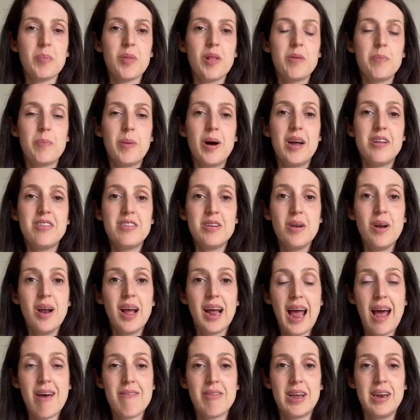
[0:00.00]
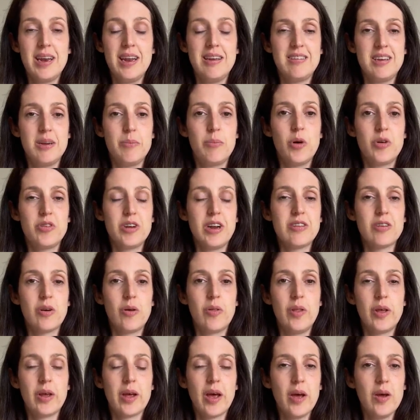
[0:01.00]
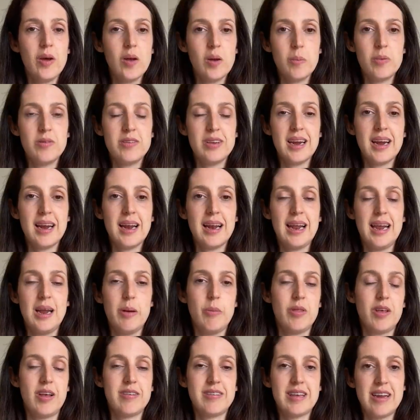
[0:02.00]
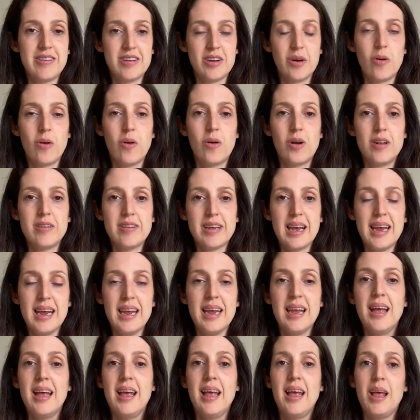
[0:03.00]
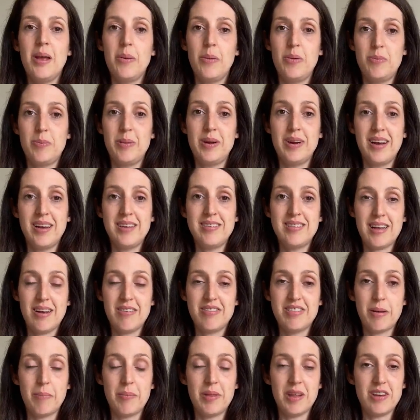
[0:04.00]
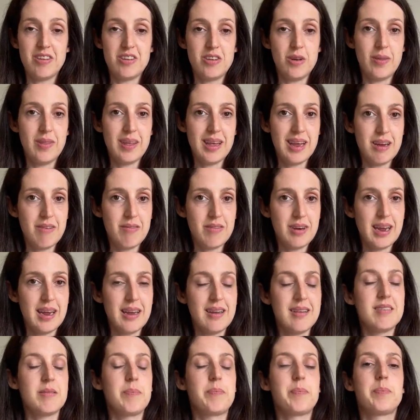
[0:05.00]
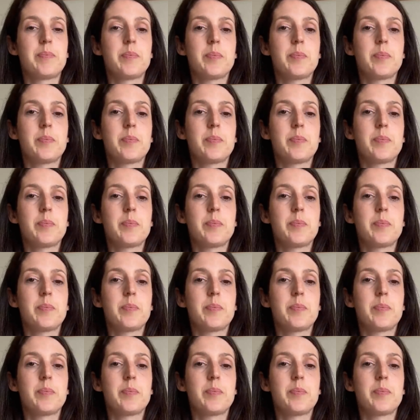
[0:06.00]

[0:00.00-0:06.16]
But I do like having a knitting project on the go and particularly with us heading on holiday, it would be nice to have something to do in the evenings.